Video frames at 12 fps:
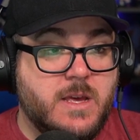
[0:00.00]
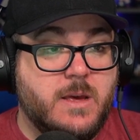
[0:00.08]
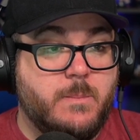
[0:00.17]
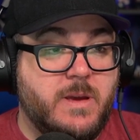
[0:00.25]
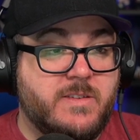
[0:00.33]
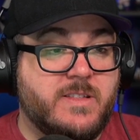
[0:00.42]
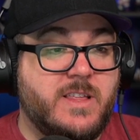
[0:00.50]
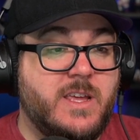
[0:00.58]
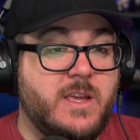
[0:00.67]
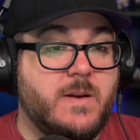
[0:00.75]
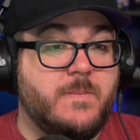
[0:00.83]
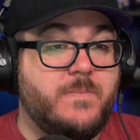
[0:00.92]

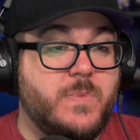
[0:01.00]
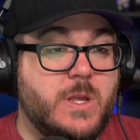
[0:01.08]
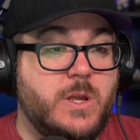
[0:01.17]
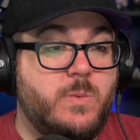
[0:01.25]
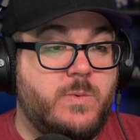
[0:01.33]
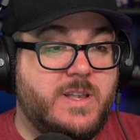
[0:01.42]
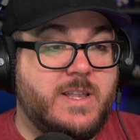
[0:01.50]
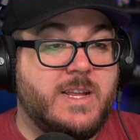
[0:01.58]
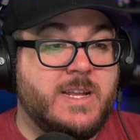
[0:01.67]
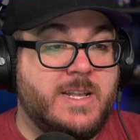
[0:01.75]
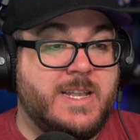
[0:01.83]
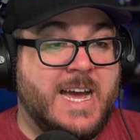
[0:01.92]
Basically, you
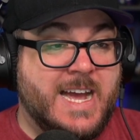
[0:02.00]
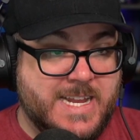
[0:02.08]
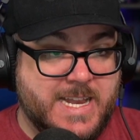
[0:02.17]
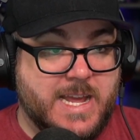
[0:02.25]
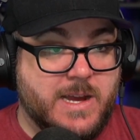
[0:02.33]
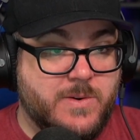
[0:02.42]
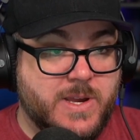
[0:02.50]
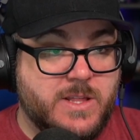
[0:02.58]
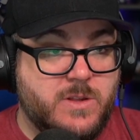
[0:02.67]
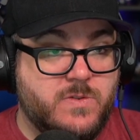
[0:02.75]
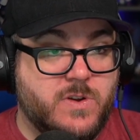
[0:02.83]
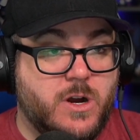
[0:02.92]
can die now and
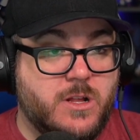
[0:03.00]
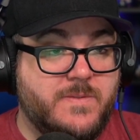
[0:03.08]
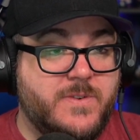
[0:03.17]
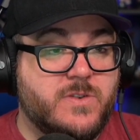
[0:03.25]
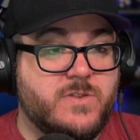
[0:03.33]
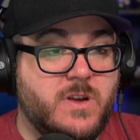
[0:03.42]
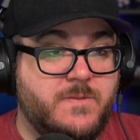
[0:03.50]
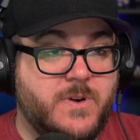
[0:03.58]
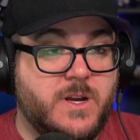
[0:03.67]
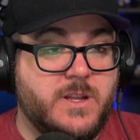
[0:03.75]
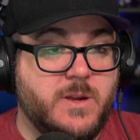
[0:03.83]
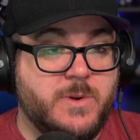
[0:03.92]
lose all of your stuff
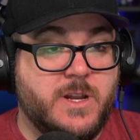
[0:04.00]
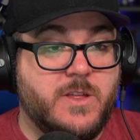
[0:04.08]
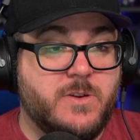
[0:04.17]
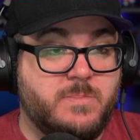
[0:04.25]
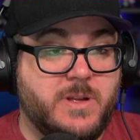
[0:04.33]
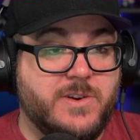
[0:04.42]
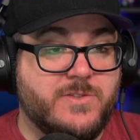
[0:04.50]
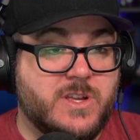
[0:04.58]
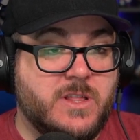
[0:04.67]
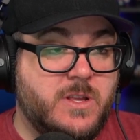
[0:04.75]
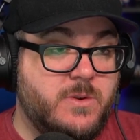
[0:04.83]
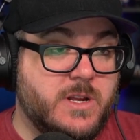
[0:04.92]
on you and other players
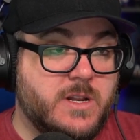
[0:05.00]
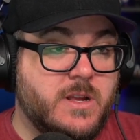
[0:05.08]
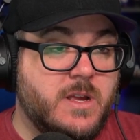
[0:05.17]
can loot it.